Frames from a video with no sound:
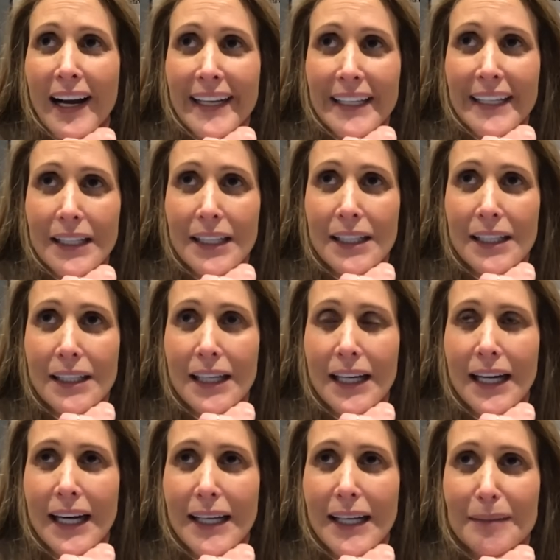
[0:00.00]
To
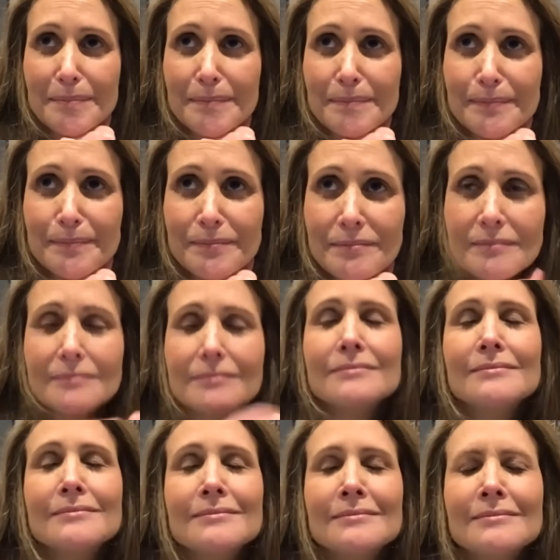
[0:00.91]
Stephanie, this
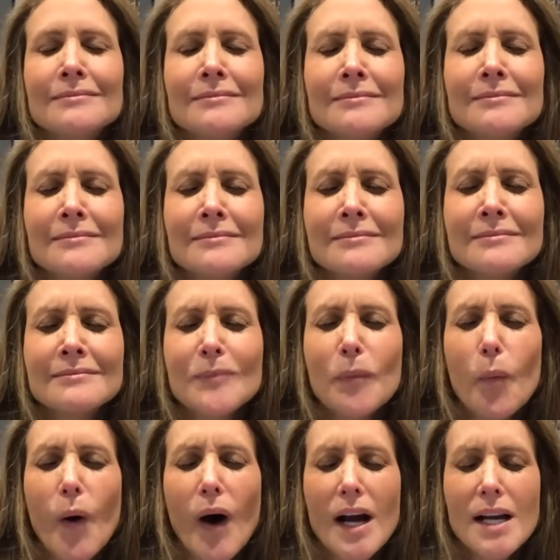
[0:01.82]
silence was nothing
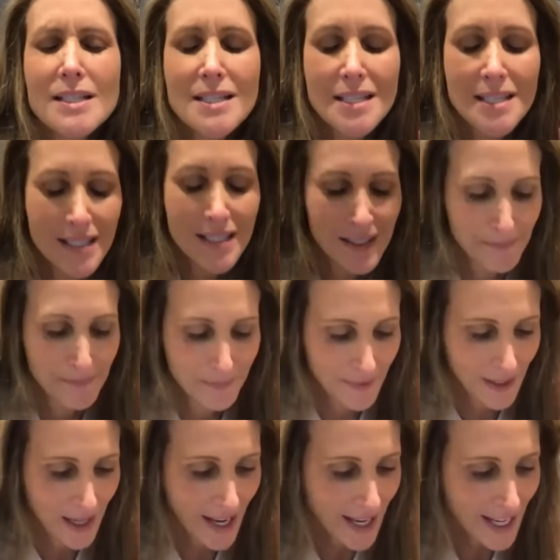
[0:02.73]
new.
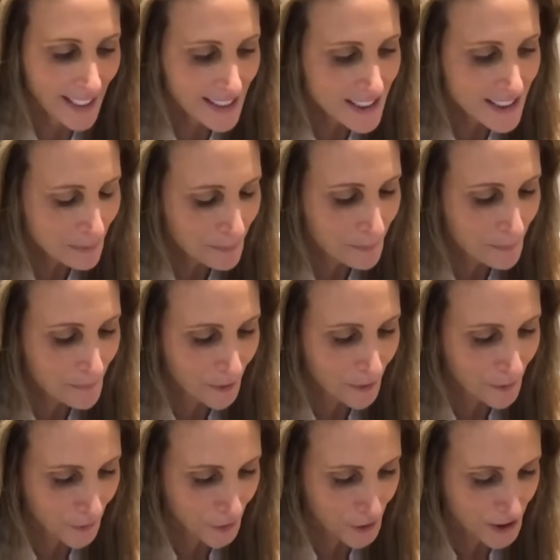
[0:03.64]
"She's
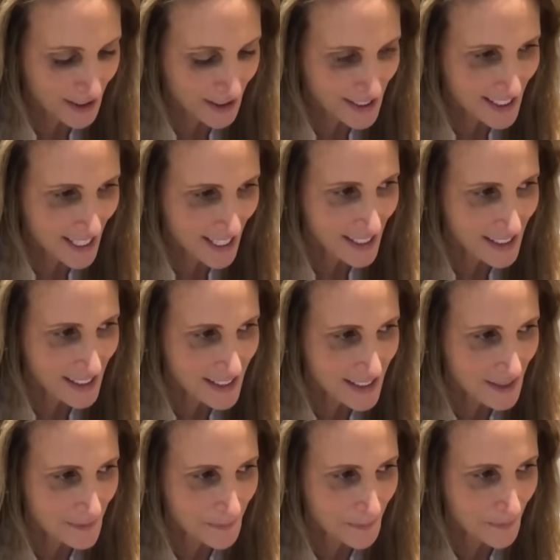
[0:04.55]
always known how to
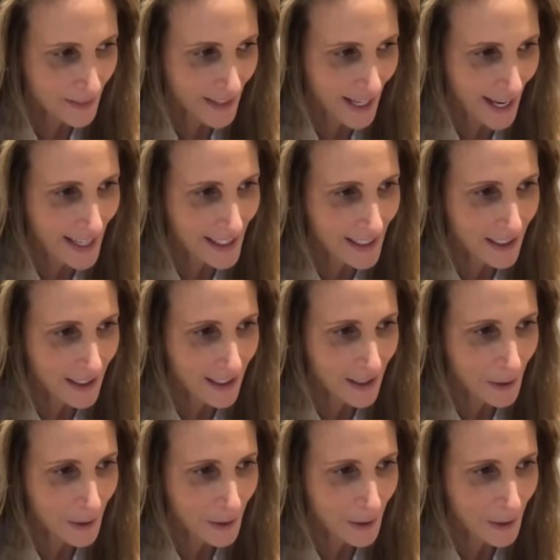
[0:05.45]
retreat when it suits her,"